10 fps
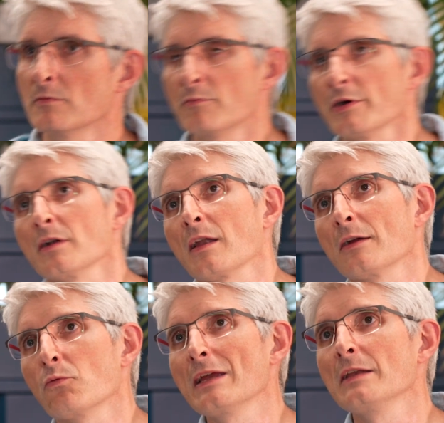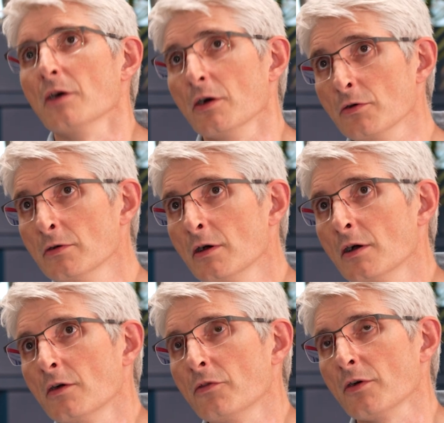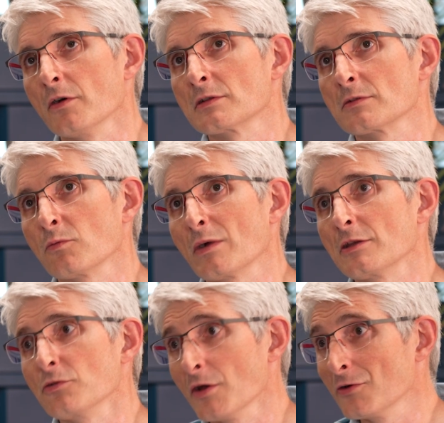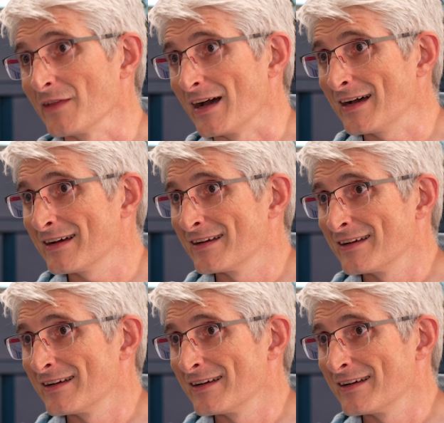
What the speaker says: But like we know that when you know that,